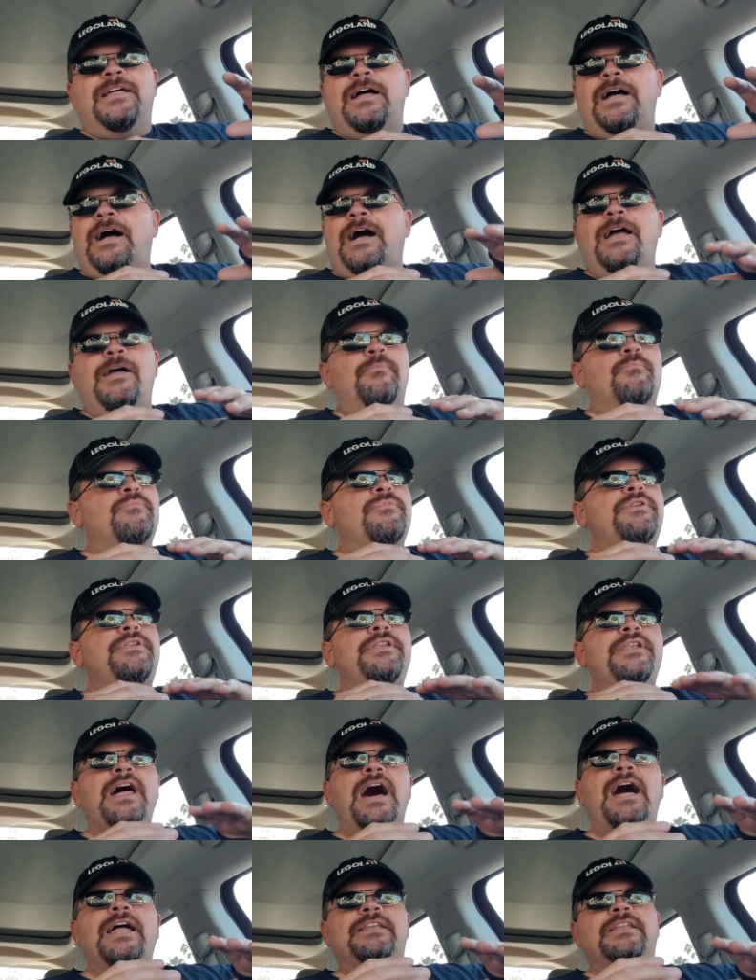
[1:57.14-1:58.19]
I am
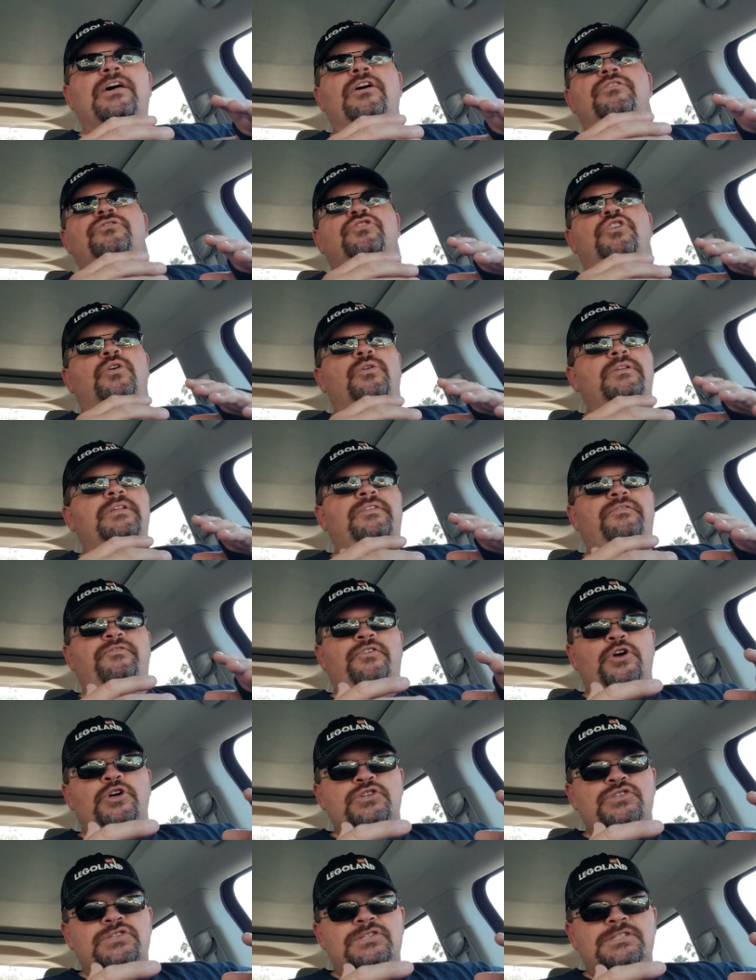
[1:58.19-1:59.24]
not totally
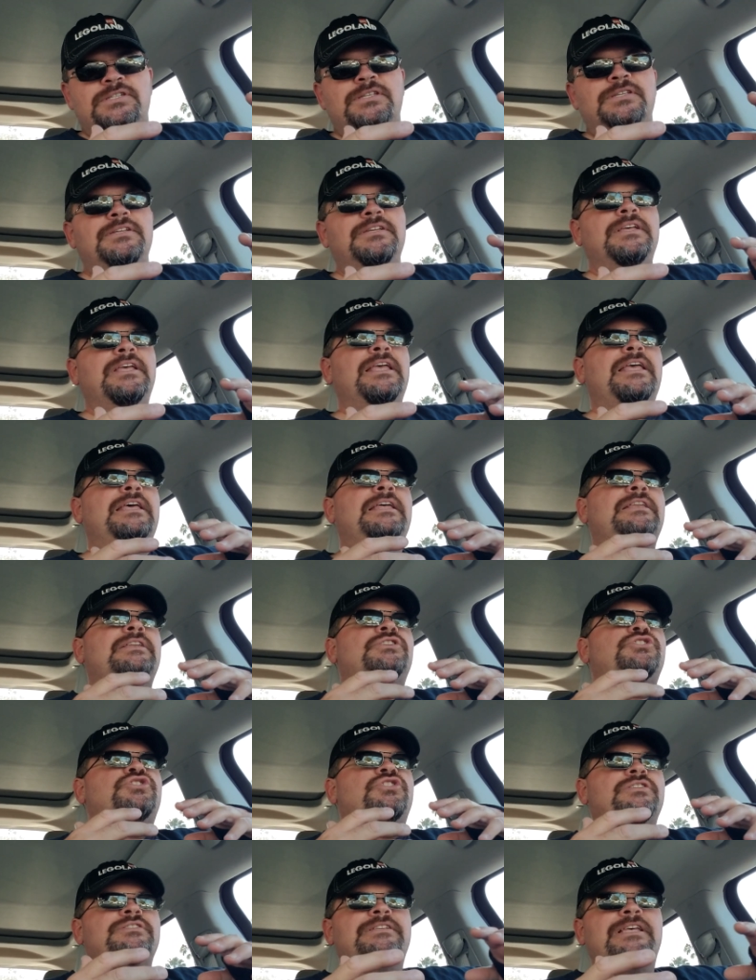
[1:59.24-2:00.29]
versed in
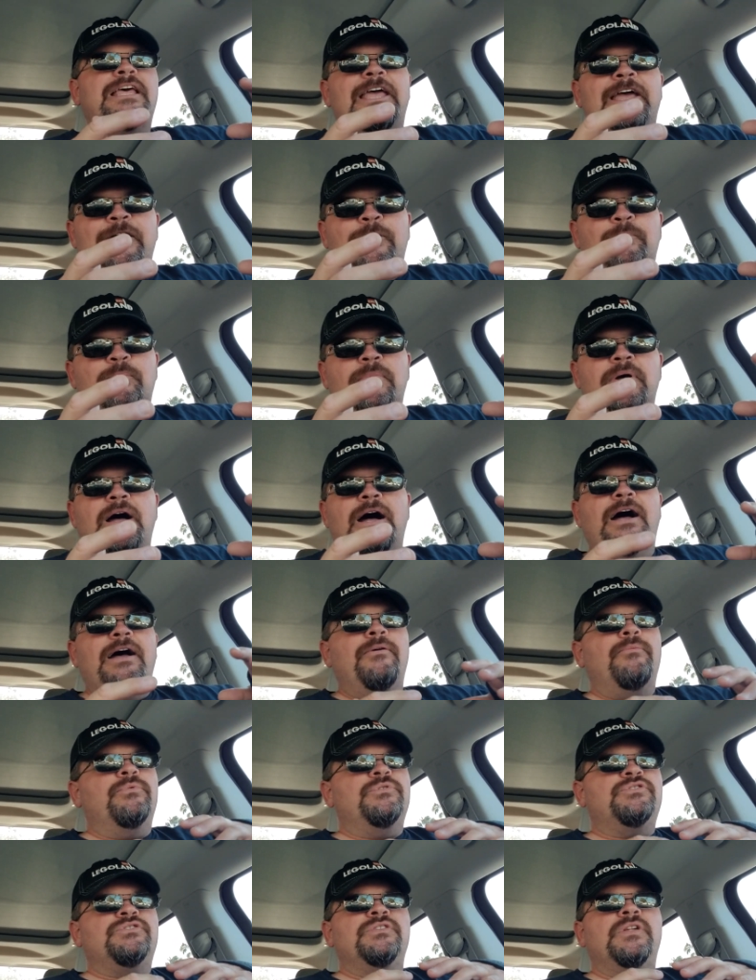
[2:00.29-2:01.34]
Shazam. I
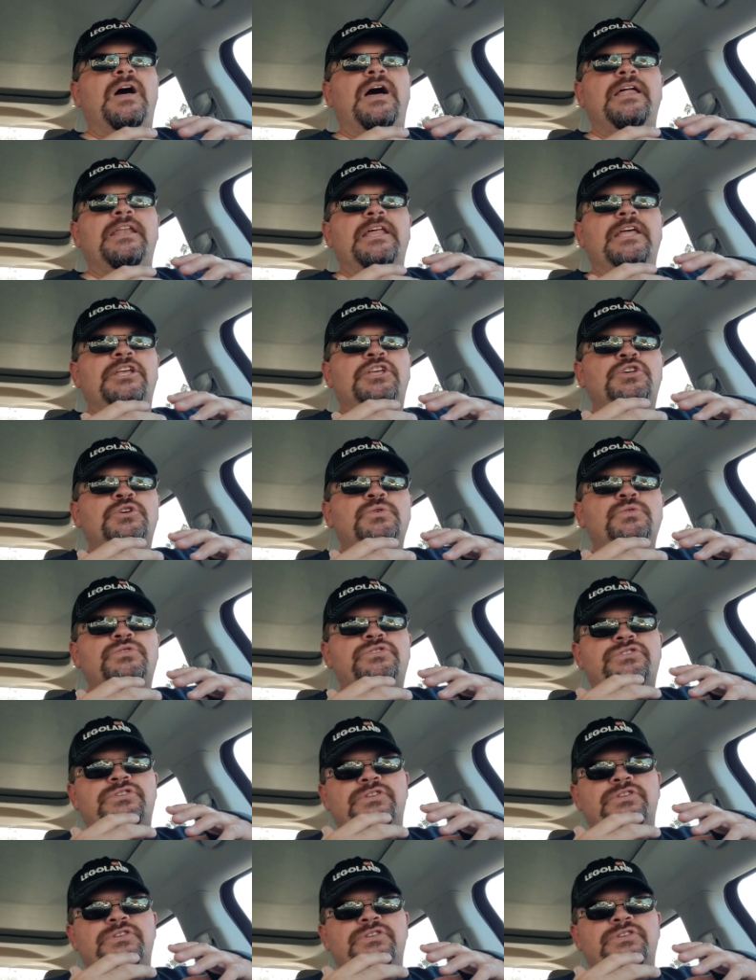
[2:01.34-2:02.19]
was not a huge